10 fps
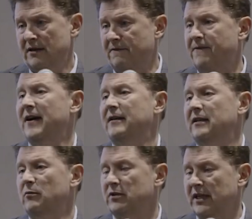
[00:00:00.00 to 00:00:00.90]
that
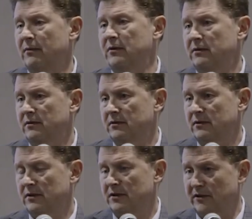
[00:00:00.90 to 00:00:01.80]
finally was able
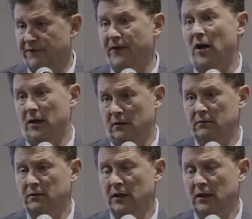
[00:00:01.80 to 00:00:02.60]
to fall,